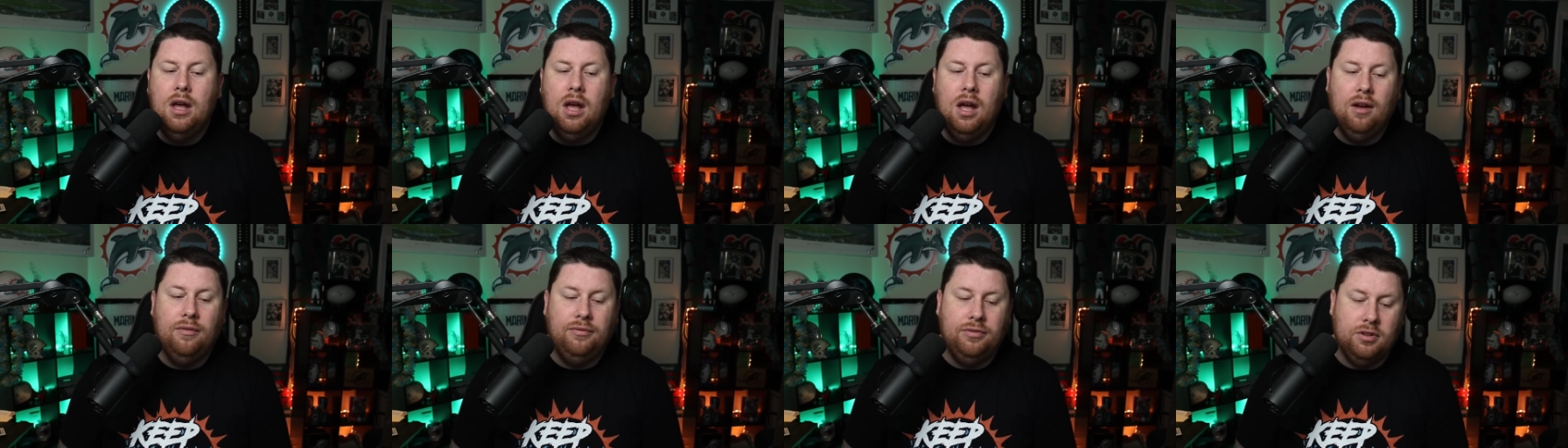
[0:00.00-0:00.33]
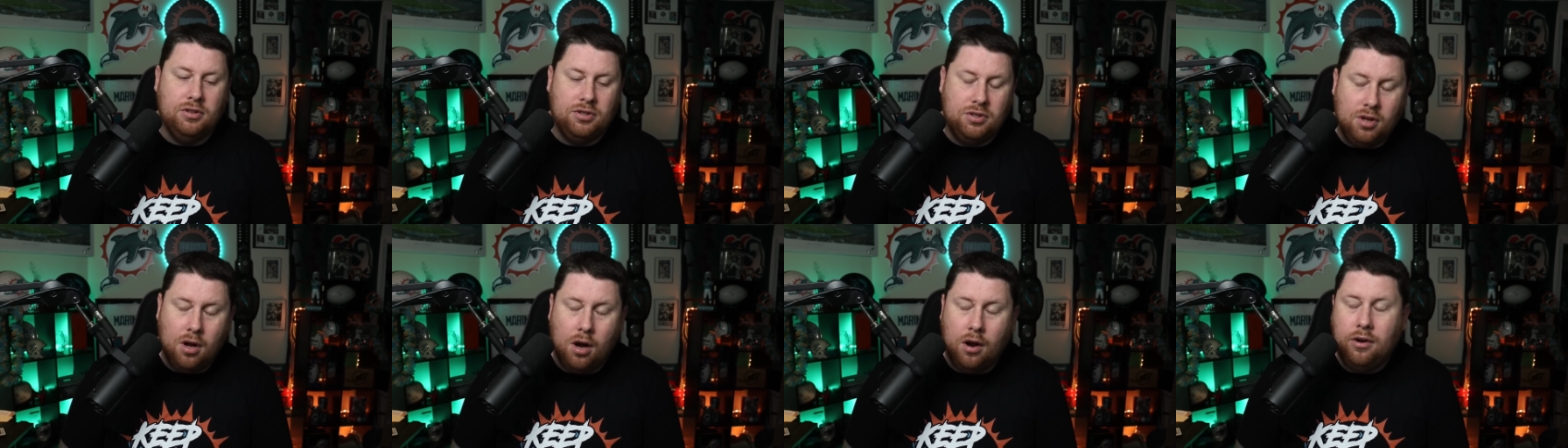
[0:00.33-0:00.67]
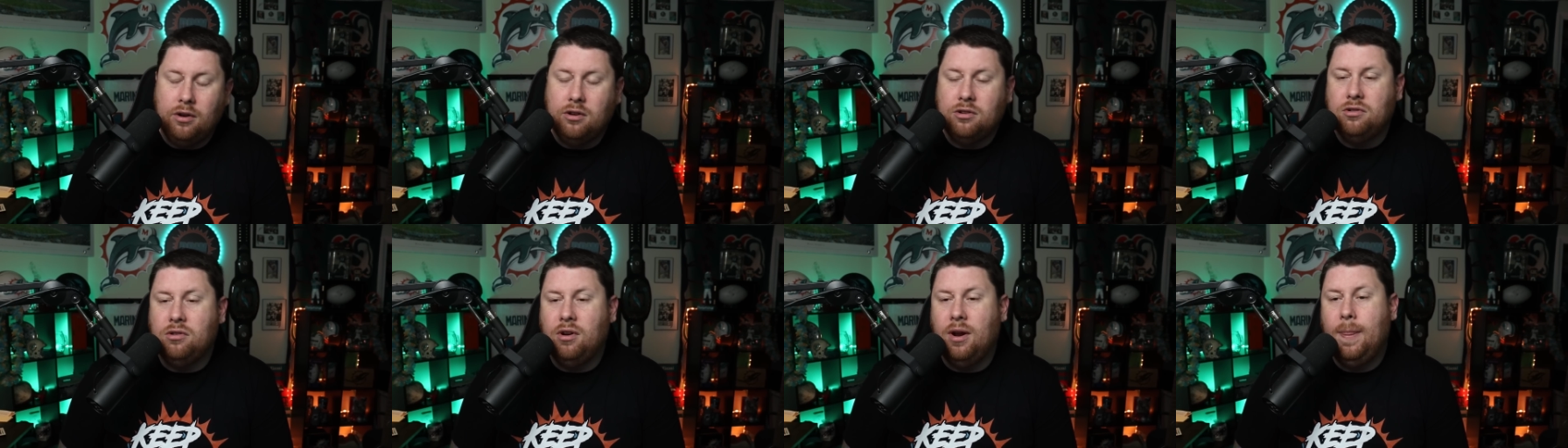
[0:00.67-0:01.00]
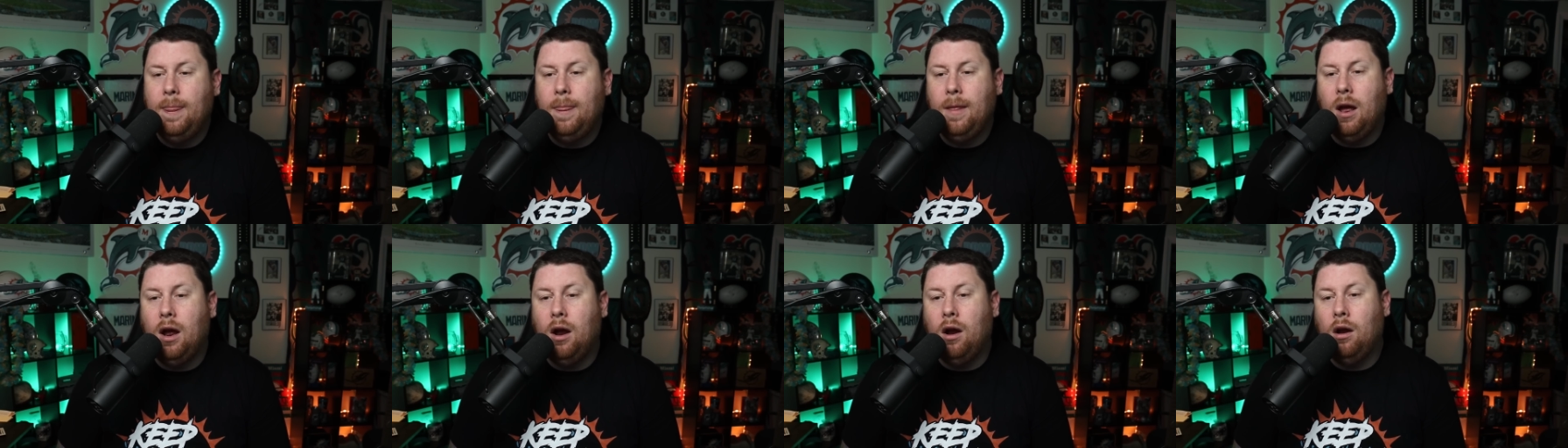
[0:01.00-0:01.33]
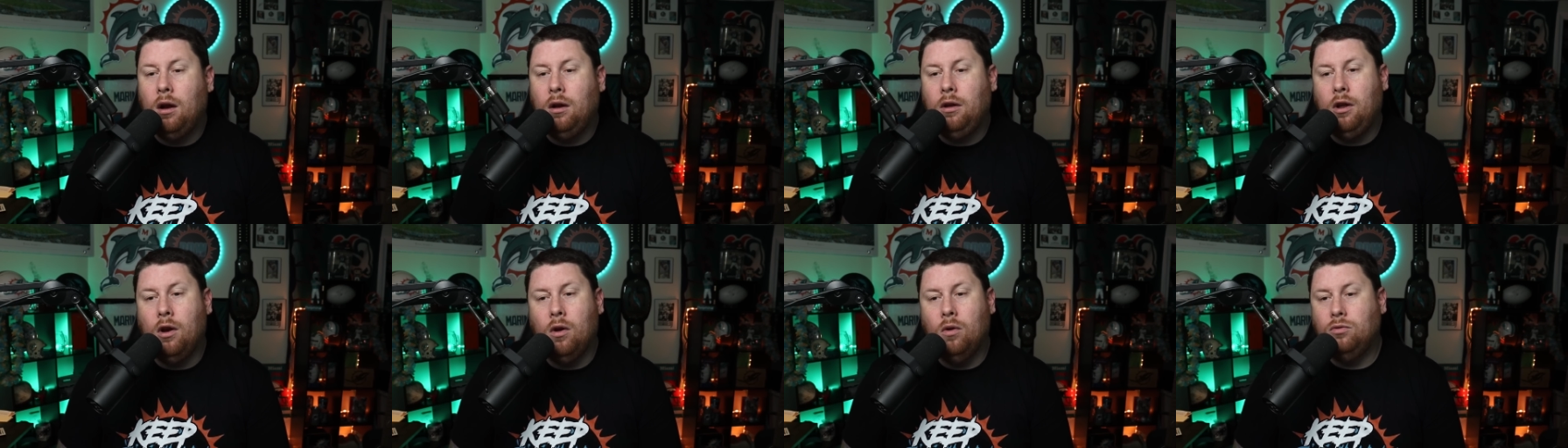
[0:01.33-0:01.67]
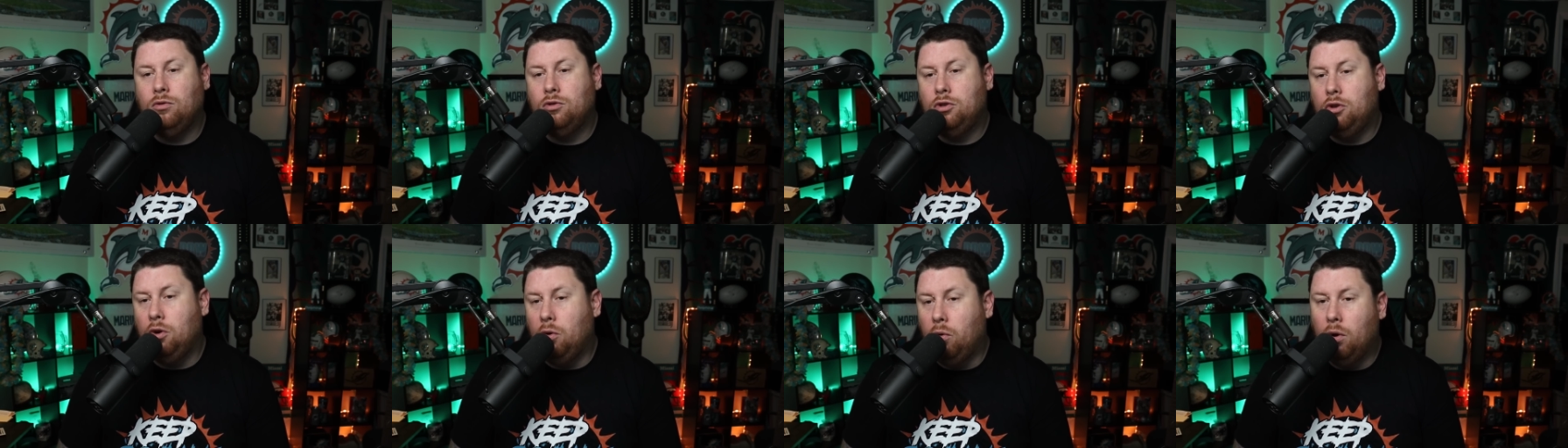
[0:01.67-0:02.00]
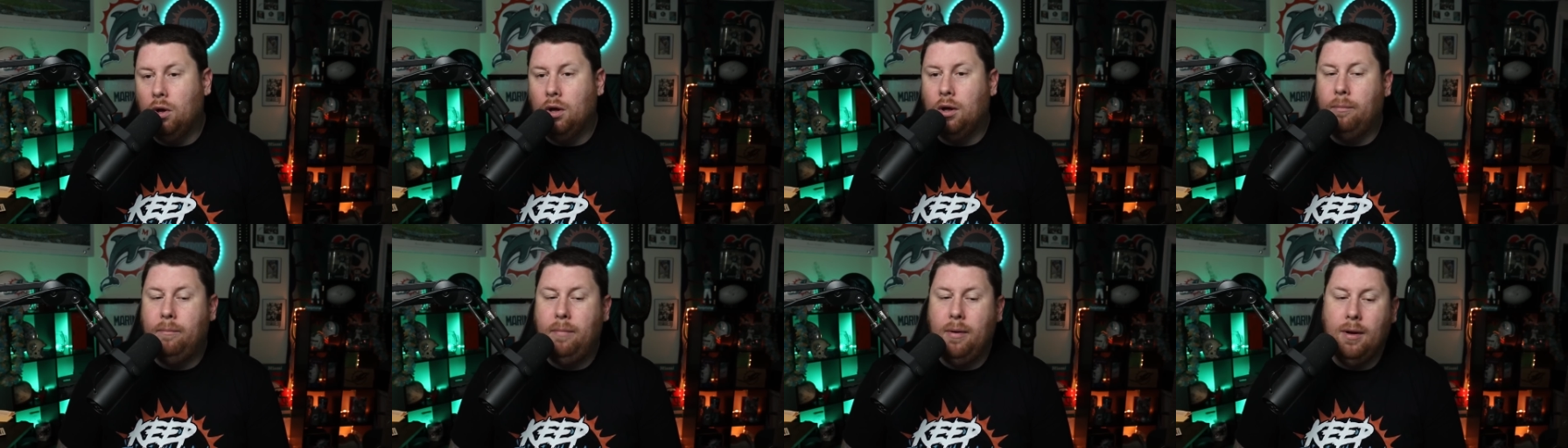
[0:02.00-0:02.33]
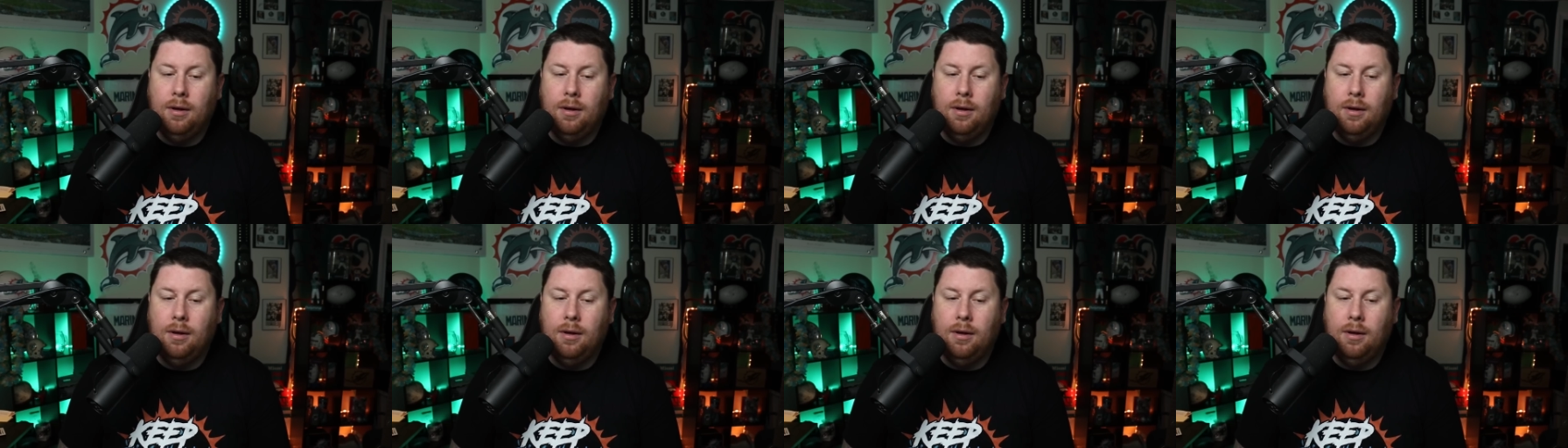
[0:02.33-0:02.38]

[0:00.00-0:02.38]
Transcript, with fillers: If the starters are in there, you know, Tua,